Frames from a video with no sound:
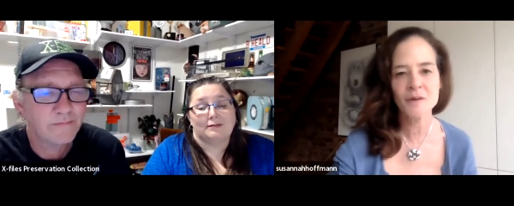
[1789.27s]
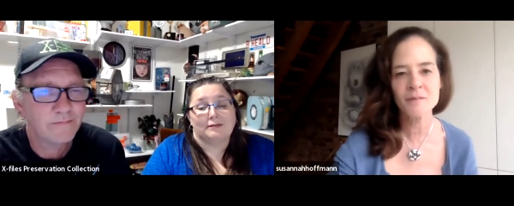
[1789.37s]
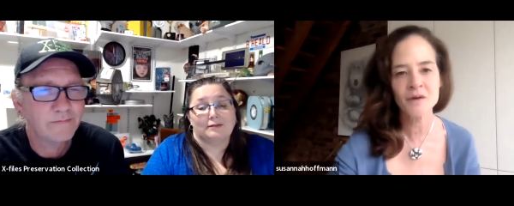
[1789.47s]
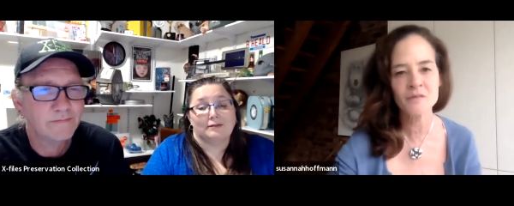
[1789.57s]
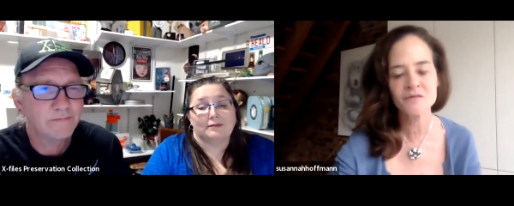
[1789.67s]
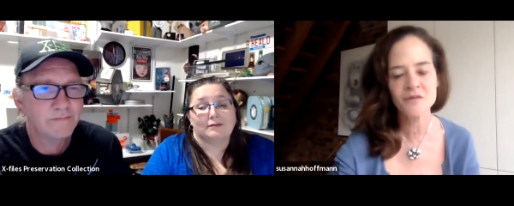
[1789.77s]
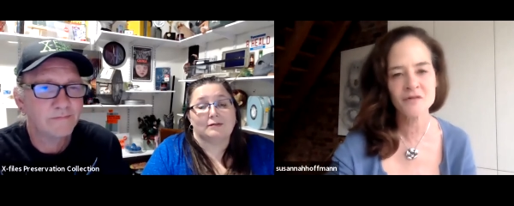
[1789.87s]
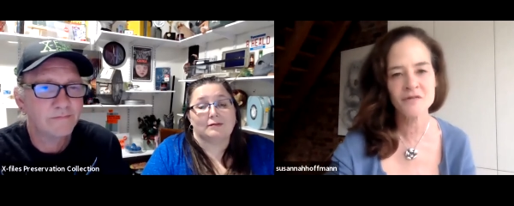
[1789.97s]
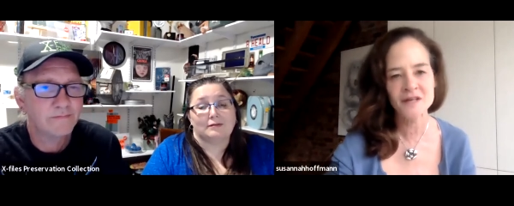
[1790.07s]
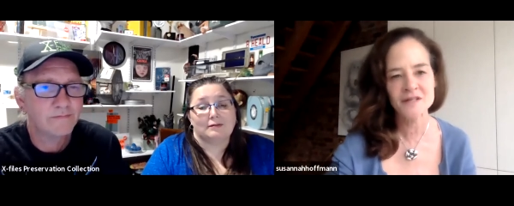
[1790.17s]
Speaker 1: I'm
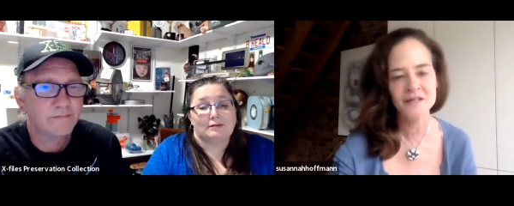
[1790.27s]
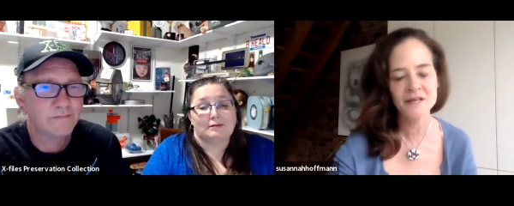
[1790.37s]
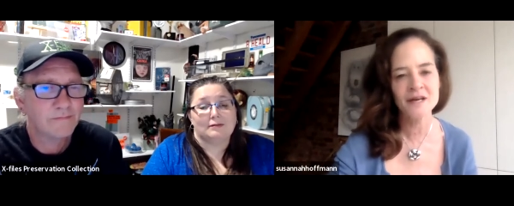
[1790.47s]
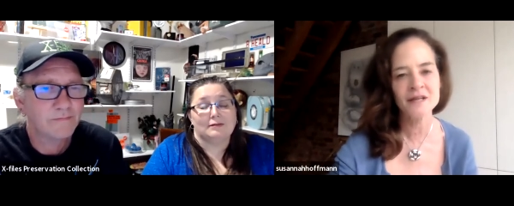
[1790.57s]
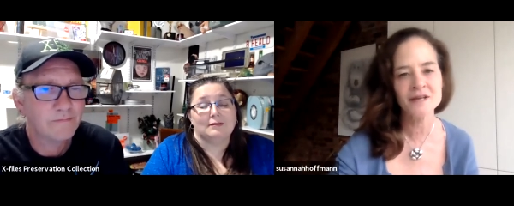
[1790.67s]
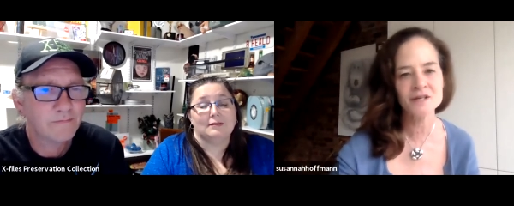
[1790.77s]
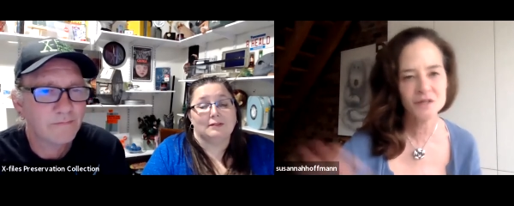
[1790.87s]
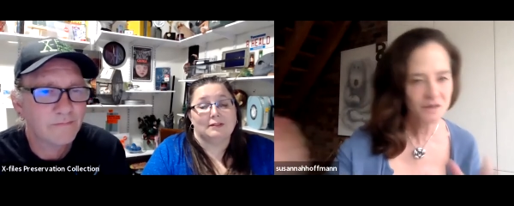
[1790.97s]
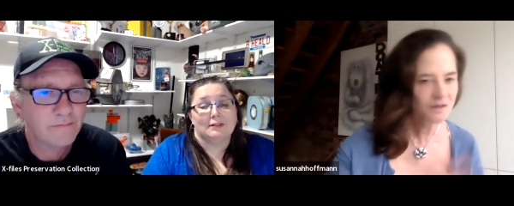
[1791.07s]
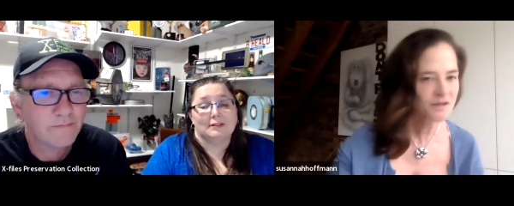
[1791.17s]
very fast. Like I
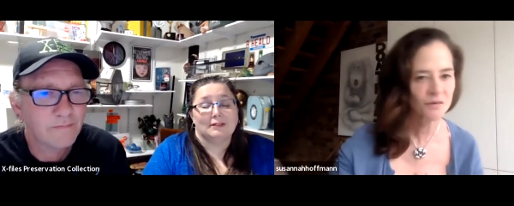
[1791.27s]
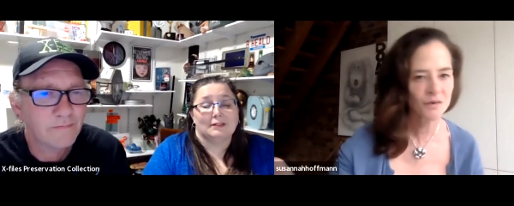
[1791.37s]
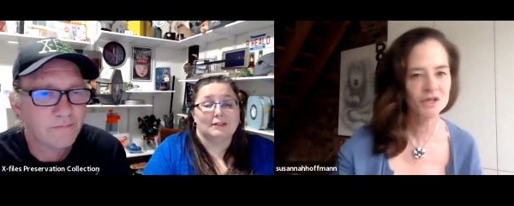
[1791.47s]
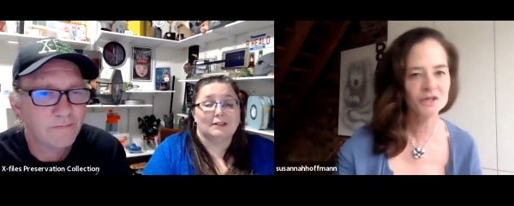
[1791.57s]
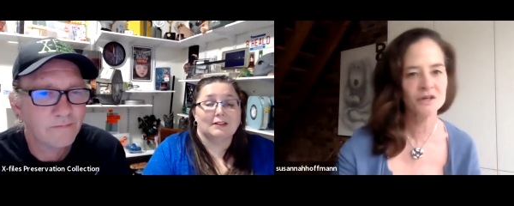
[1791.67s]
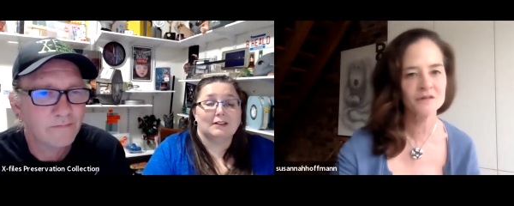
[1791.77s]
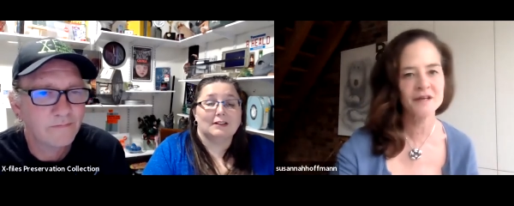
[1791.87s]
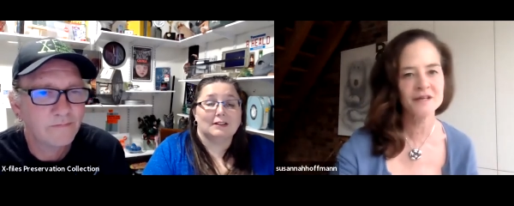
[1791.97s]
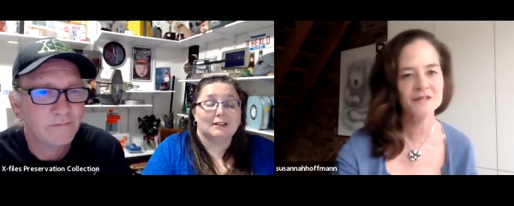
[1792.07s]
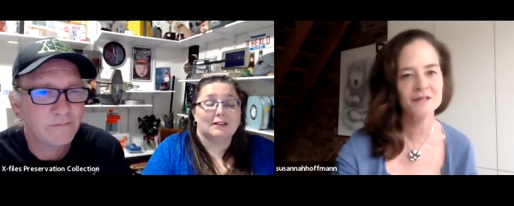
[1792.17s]
liked to watch all
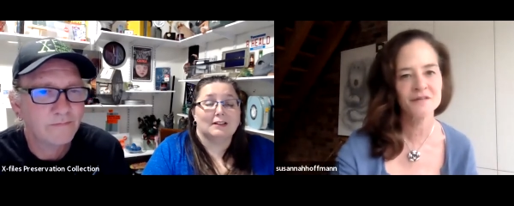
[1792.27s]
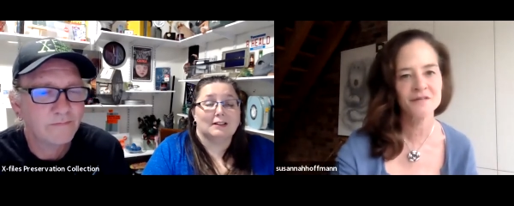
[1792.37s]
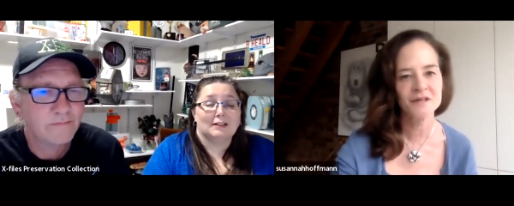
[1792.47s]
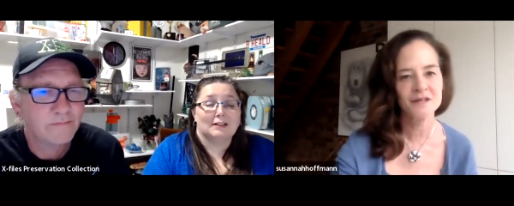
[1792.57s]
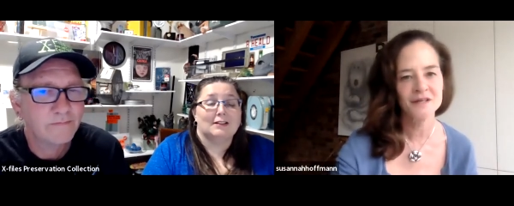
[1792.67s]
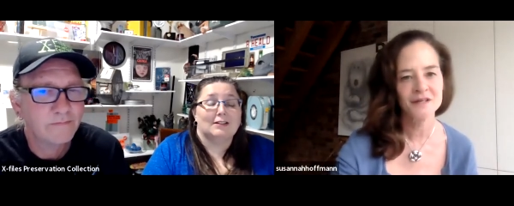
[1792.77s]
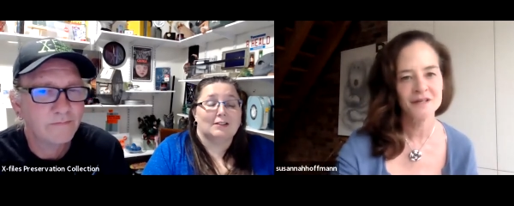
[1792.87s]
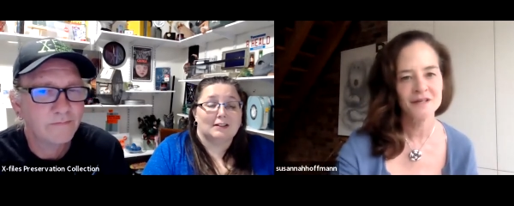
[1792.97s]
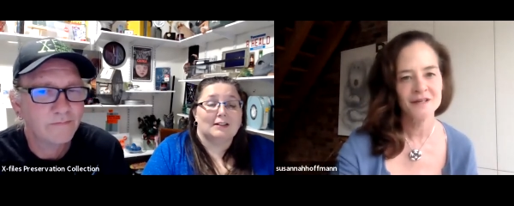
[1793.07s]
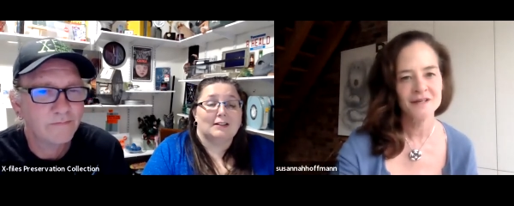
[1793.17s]
of that stuff
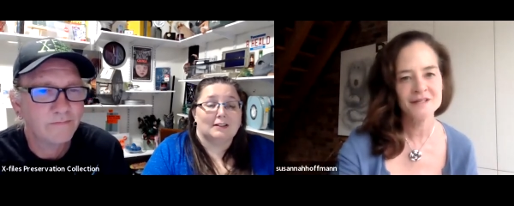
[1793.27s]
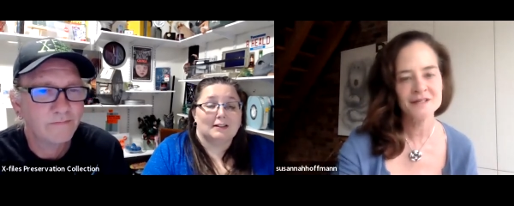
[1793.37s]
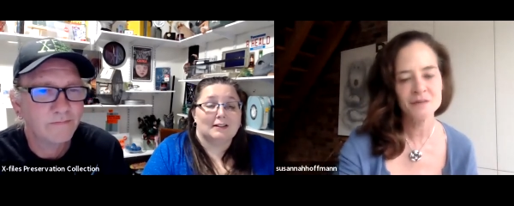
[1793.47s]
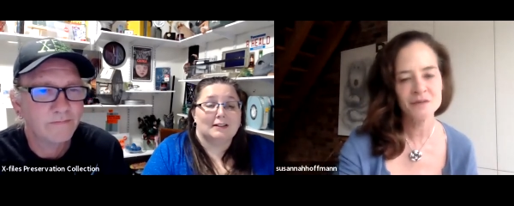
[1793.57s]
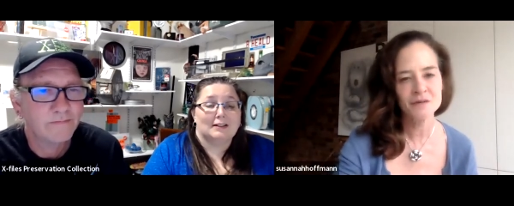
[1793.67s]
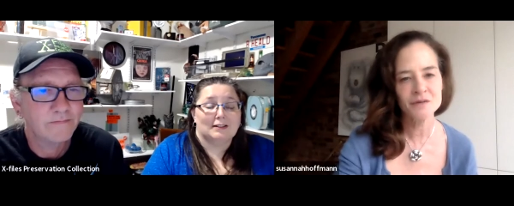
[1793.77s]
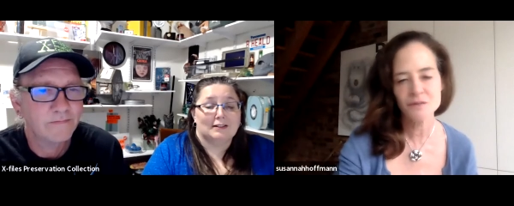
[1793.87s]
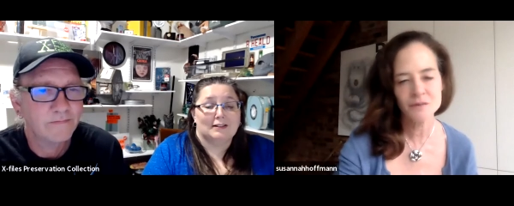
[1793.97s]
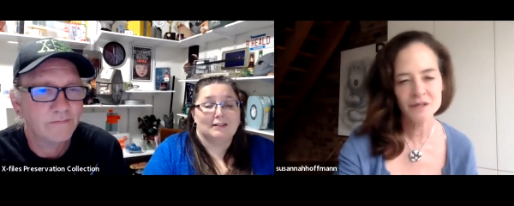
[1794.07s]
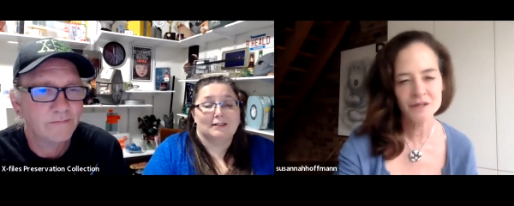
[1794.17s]
and see what they were
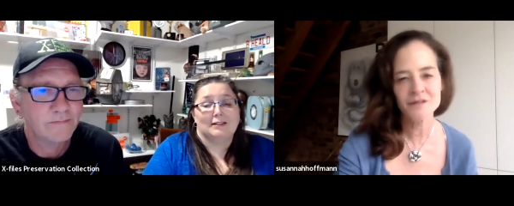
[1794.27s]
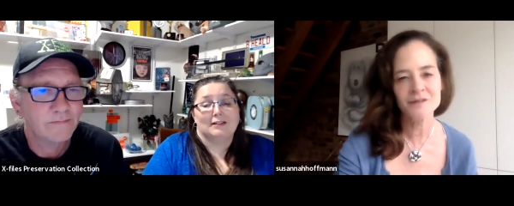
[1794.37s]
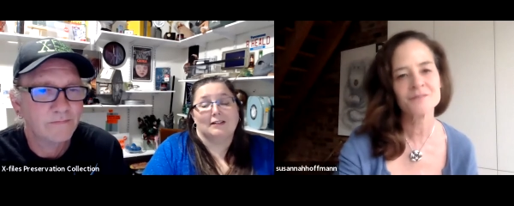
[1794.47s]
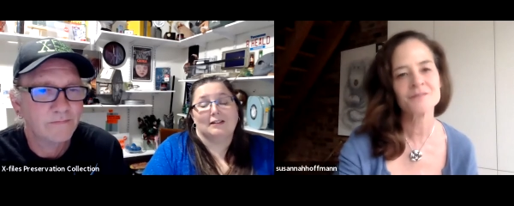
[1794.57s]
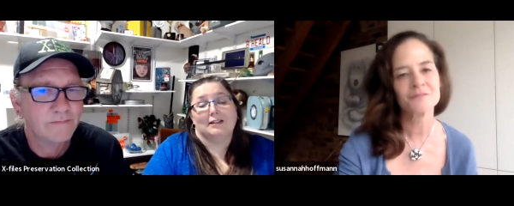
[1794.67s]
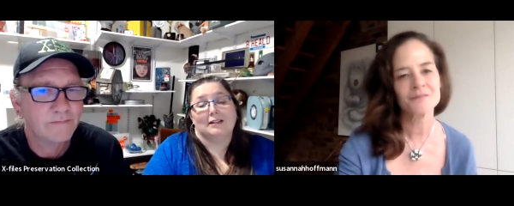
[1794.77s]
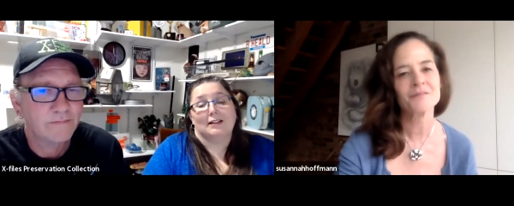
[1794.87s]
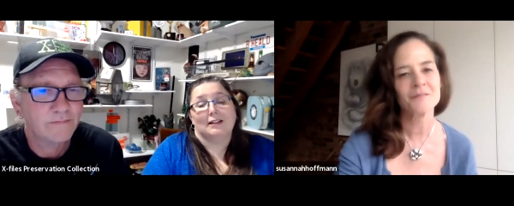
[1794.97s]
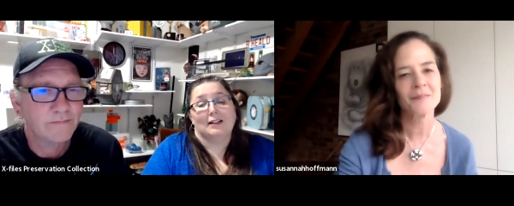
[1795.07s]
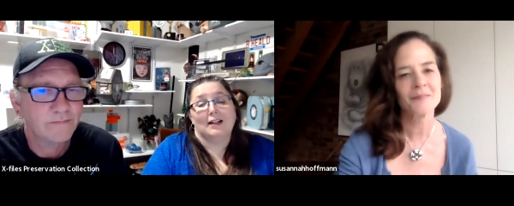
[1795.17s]
doing and
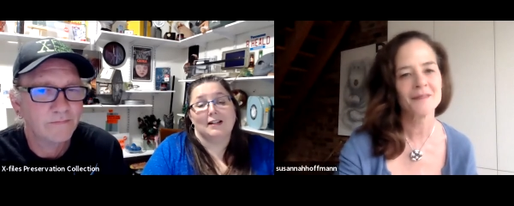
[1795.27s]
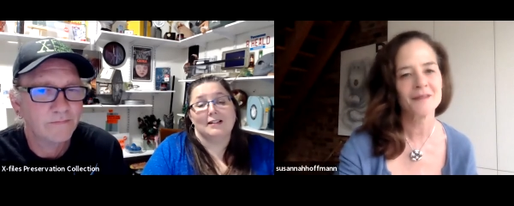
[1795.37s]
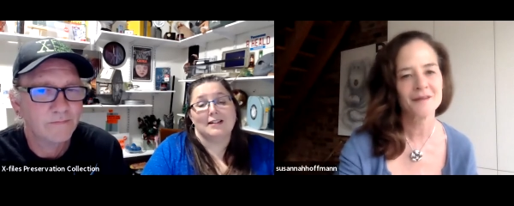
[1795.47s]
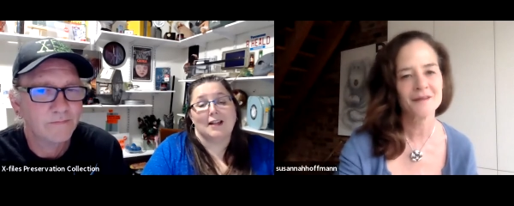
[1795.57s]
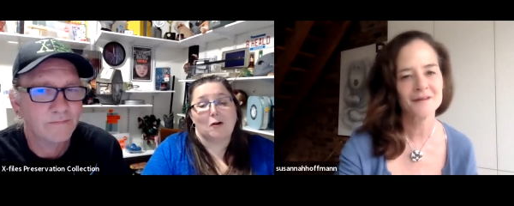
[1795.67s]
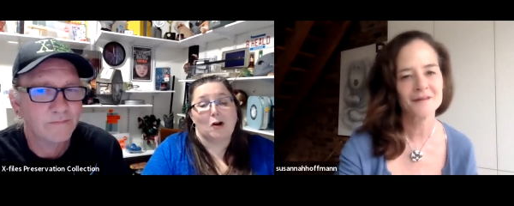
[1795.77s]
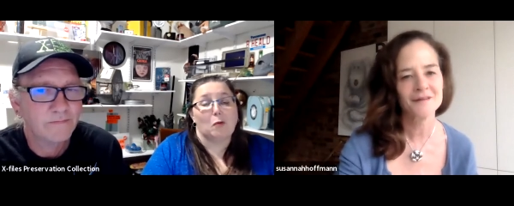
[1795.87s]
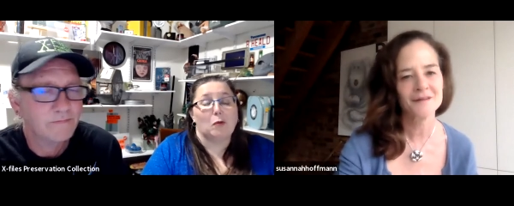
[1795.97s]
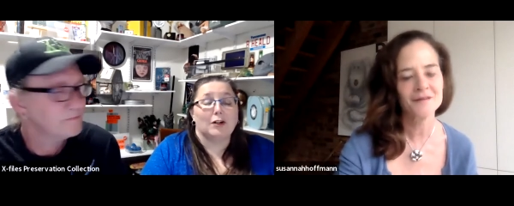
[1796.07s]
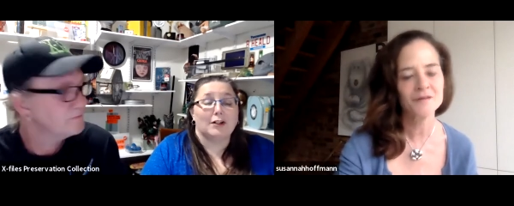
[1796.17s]
Speaker 2: yeah, see how it
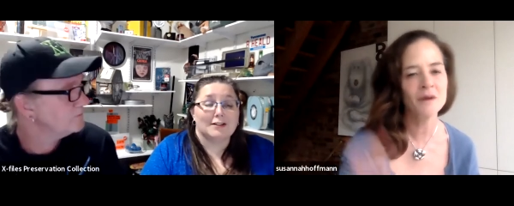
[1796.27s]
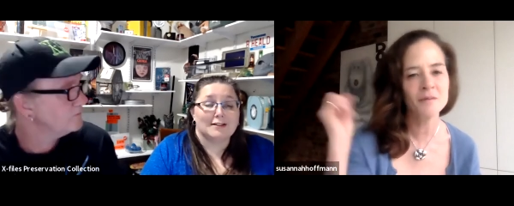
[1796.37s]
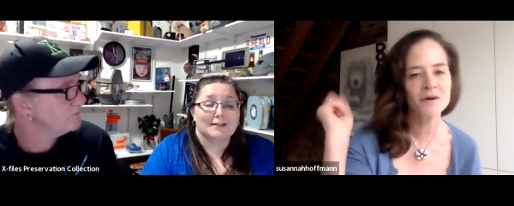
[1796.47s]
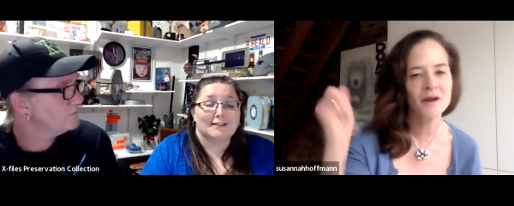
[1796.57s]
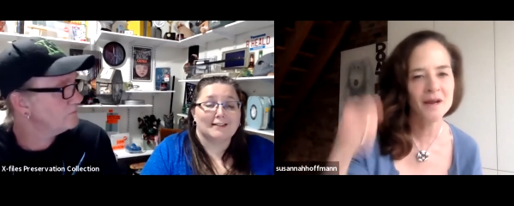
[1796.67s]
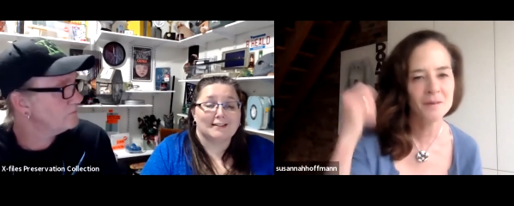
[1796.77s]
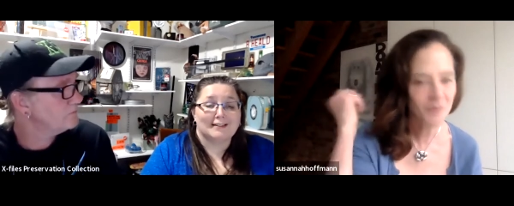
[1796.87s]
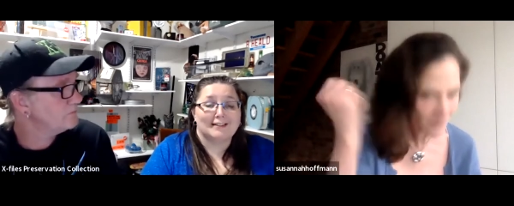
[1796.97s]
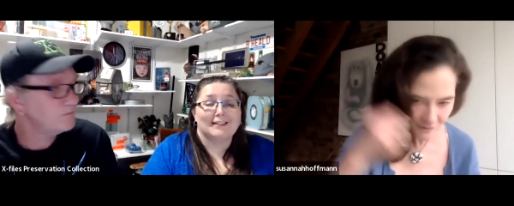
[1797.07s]
all worked. The rubber hammer.